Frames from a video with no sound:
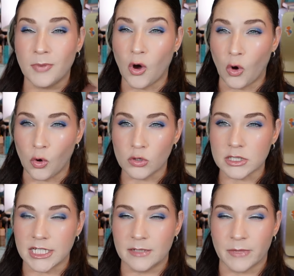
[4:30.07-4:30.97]
poll
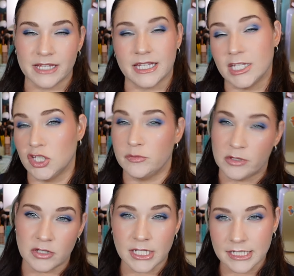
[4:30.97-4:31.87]
in my like
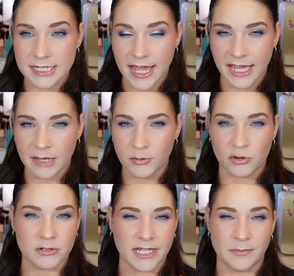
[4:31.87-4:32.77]
community tab
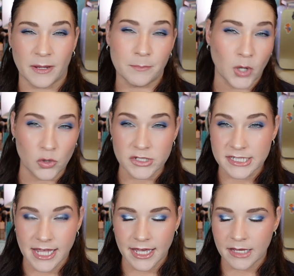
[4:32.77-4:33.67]
or like my post
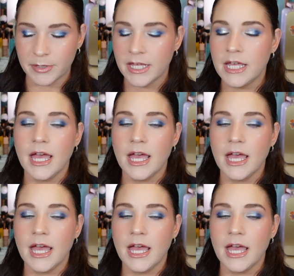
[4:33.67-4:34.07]
tab.